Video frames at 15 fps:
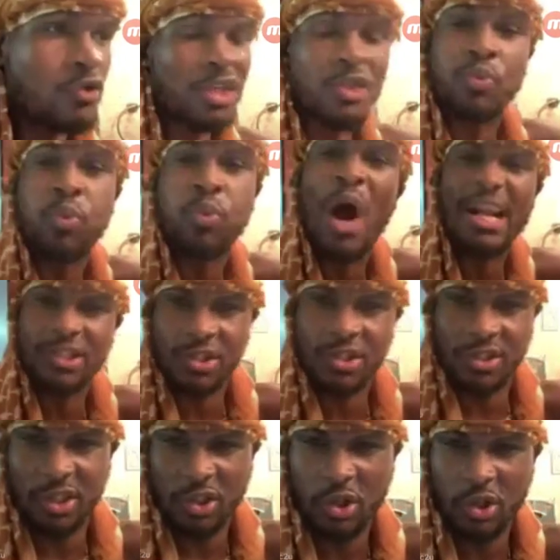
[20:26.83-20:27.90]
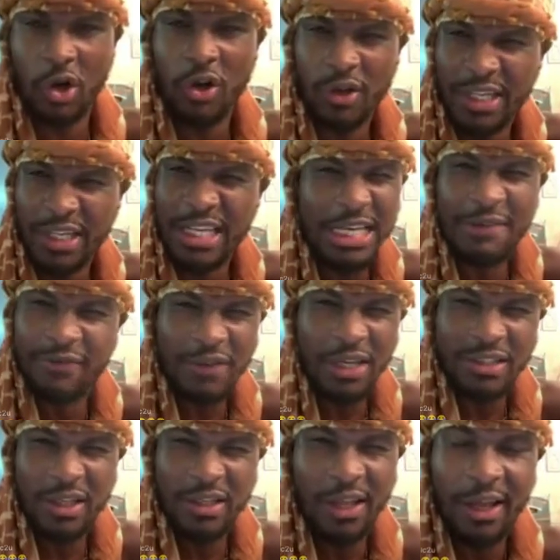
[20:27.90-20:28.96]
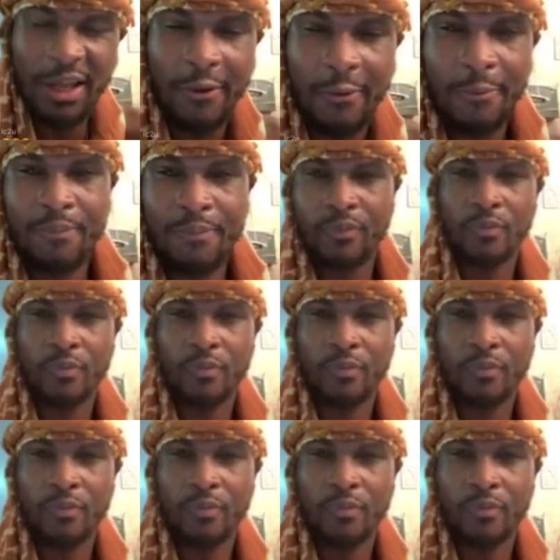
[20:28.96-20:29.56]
You just watched this girl leave yesterday.